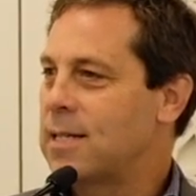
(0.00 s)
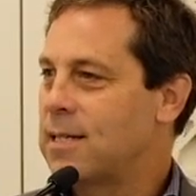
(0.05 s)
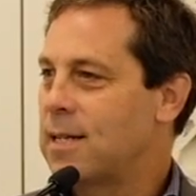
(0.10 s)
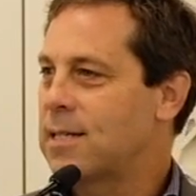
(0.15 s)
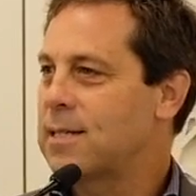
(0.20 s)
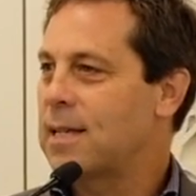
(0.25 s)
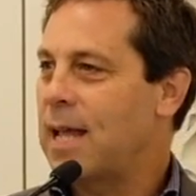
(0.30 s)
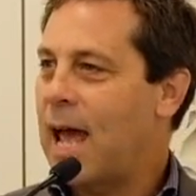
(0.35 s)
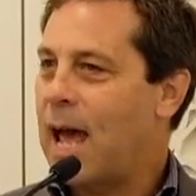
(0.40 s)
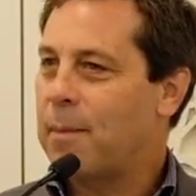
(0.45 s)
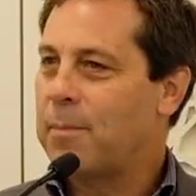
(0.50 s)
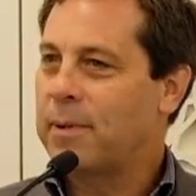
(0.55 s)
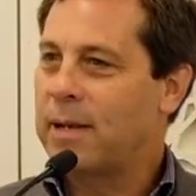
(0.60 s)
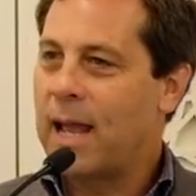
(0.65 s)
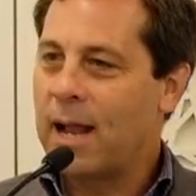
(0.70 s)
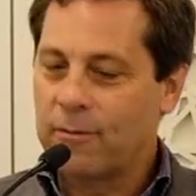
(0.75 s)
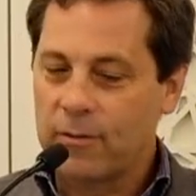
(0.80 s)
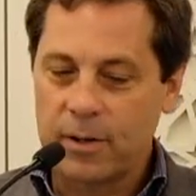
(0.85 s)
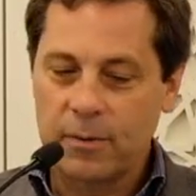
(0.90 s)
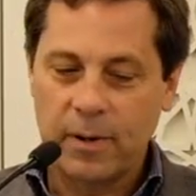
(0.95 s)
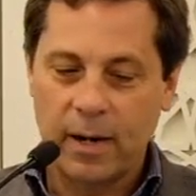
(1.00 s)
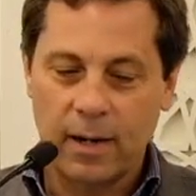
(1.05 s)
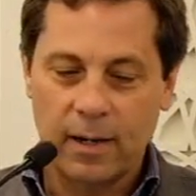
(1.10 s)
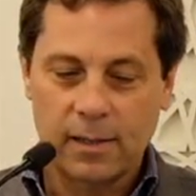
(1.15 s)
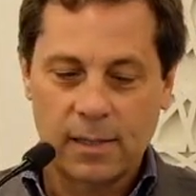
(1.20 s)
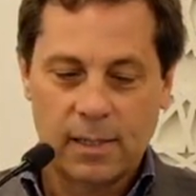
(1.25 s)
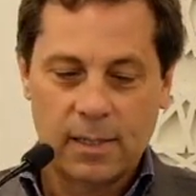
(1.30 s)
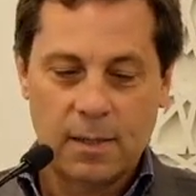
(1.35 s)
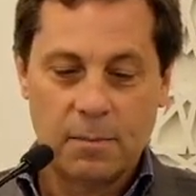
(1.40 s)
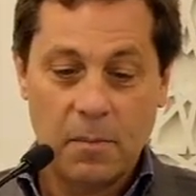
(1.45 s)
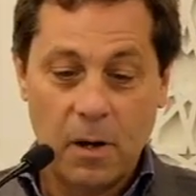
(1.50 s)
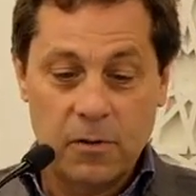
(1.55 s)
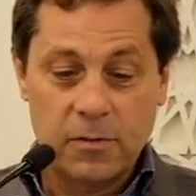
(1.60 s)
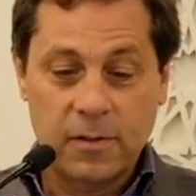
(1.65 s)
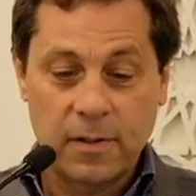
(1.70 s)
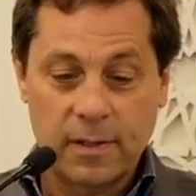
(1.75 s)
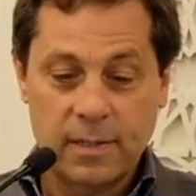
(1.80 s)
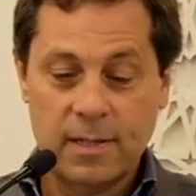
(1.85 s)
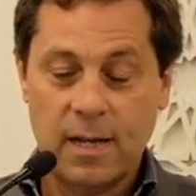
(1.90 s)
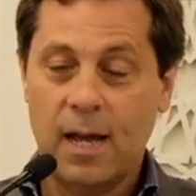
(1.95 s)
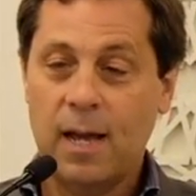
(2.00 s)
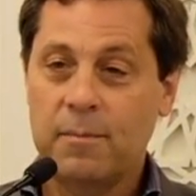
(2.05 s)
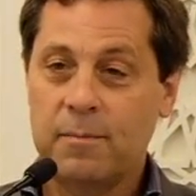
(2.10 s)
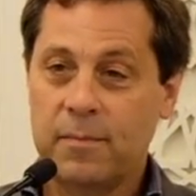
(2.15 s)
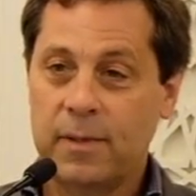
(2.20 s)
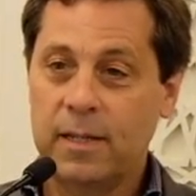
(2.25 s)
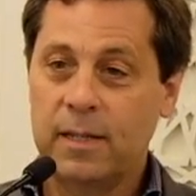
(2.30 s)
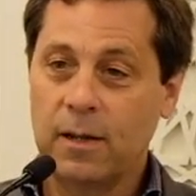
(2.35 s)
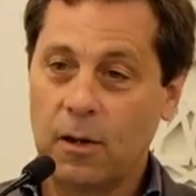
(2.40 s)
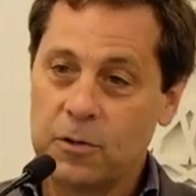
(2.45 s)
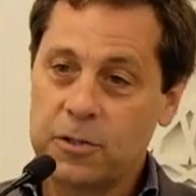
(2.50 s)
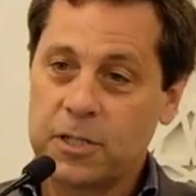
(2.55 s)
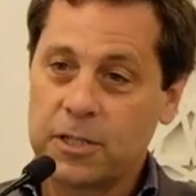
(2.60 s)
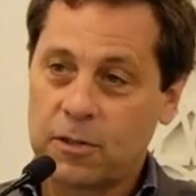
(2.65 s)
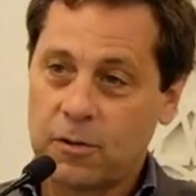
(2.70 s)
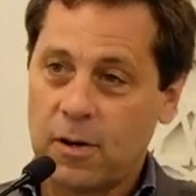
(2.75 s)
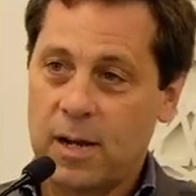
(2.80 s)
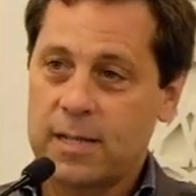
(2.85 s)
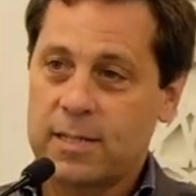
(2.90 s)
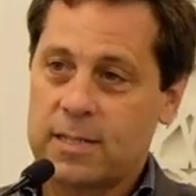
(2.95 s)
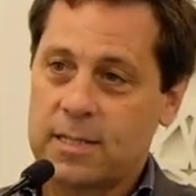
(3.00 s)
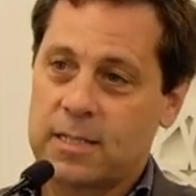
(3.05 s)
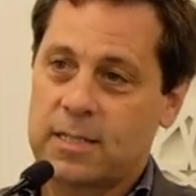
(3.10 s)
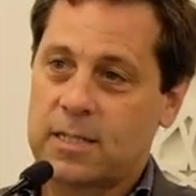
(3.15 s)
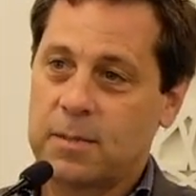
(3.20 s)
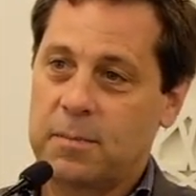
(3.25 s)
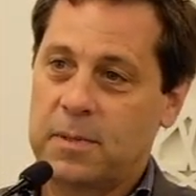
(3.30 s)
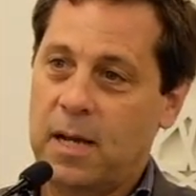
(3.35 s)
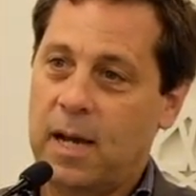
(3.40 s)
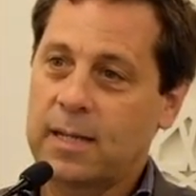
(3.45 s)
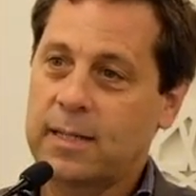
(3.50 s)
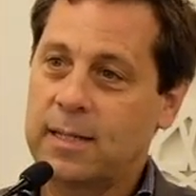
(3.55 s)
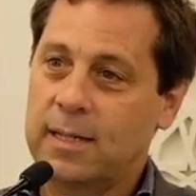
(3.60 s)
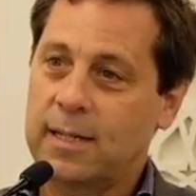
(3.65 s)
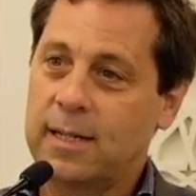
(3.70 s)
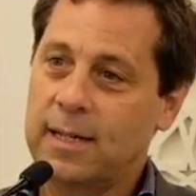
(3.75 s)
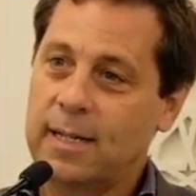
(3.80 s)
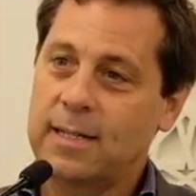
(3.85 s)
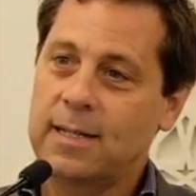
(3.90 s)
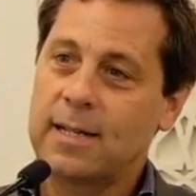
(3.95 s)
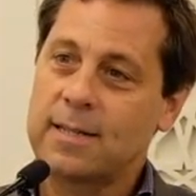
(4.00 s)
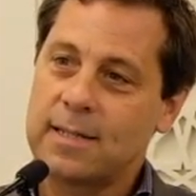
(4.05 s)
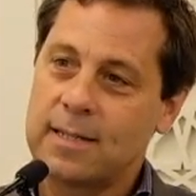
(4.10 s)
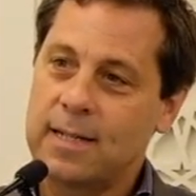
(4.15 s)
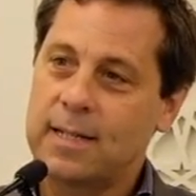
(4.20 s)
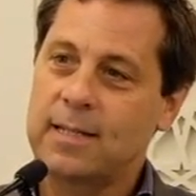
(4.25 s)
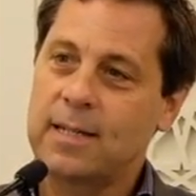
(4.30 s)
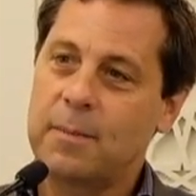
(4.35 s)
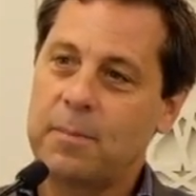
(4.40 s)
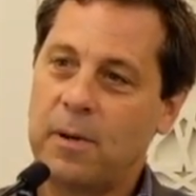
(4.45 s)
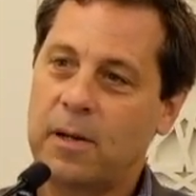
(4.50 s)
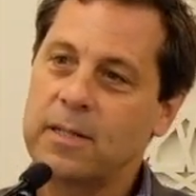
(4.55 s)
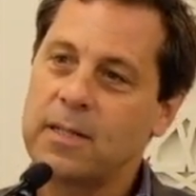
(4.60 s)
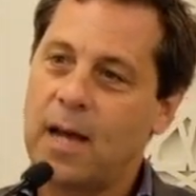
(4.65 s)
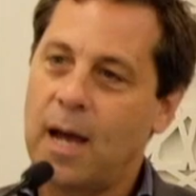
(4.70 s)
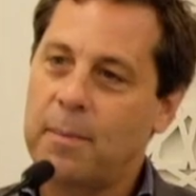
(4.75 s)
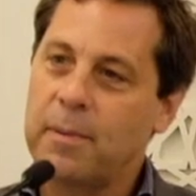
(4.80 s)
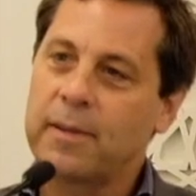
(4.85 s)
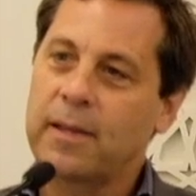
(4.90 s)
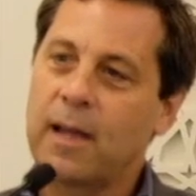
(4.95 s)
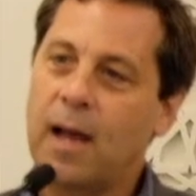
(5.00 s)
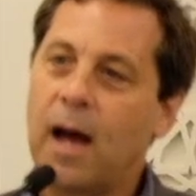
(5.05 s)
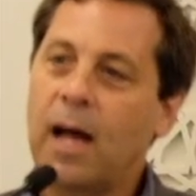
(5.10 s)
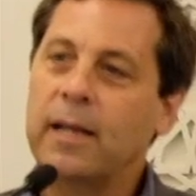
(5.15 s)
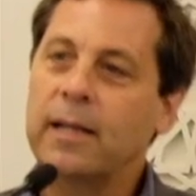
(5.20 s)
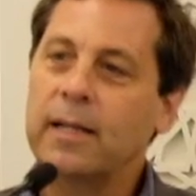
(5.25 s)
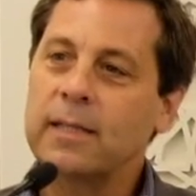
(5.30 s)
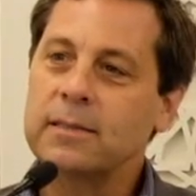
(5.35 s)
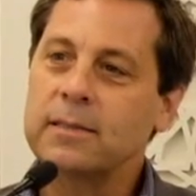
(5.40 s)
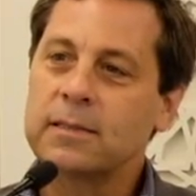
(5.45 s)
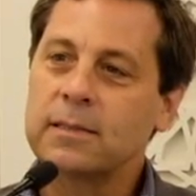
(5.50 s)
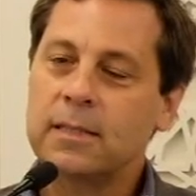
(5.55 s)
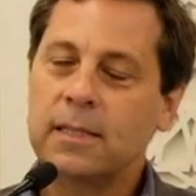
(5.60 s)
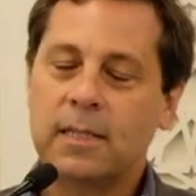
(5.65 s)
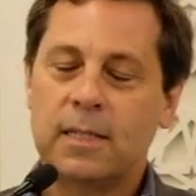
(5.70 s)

It doesn't happen everywhere. Most of the time, the ocean crust is subducted and it doesn't end up on top of the continents.